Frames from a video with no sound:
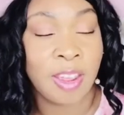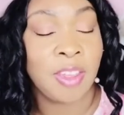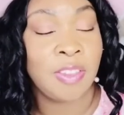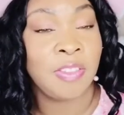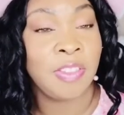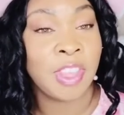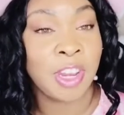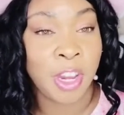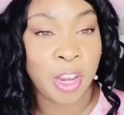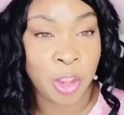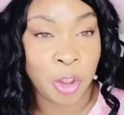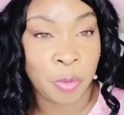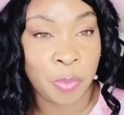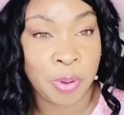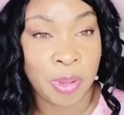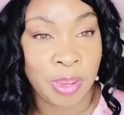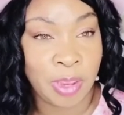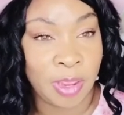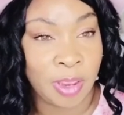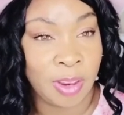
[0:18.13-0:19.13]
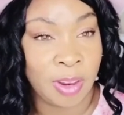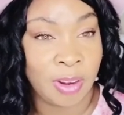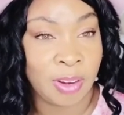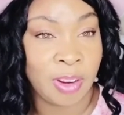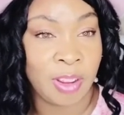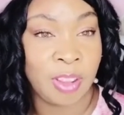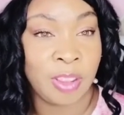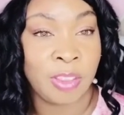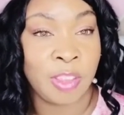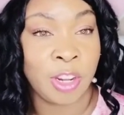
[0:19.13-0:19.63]
then an LPN,
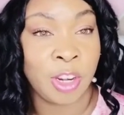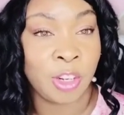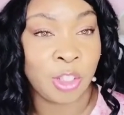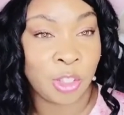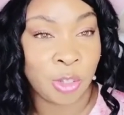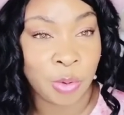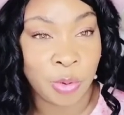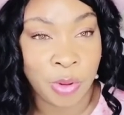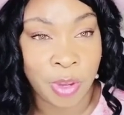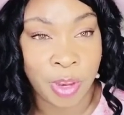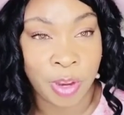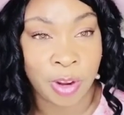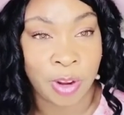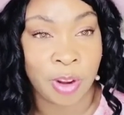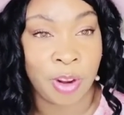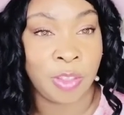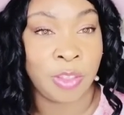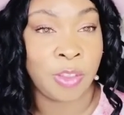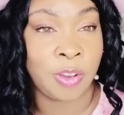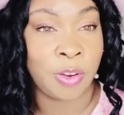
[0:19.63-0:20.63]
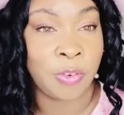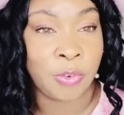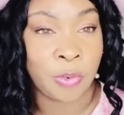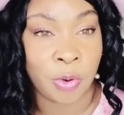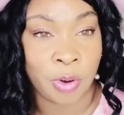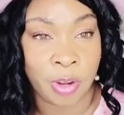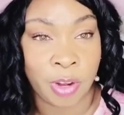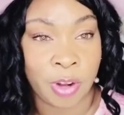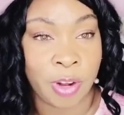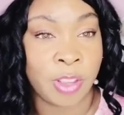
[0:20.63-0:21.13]
then a 2-year, then a
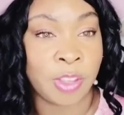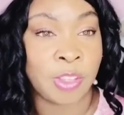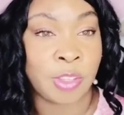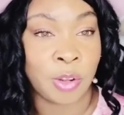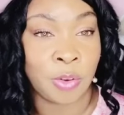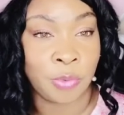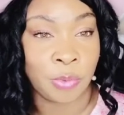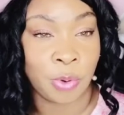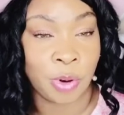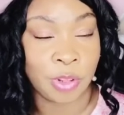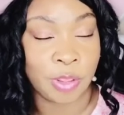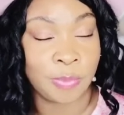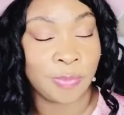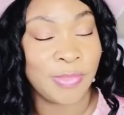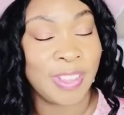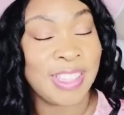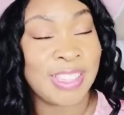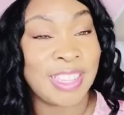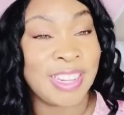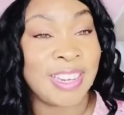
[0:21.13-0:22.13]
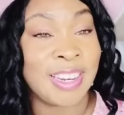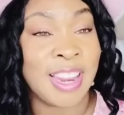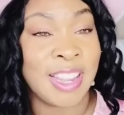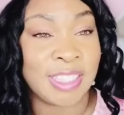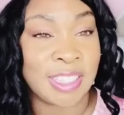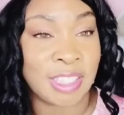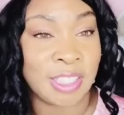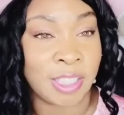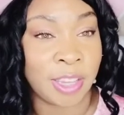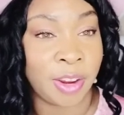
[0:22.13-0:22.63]
4-year, and so forth? Is it
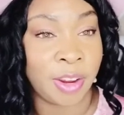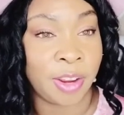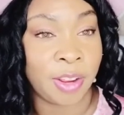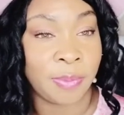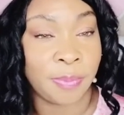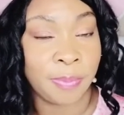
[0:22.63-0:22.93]
necessary?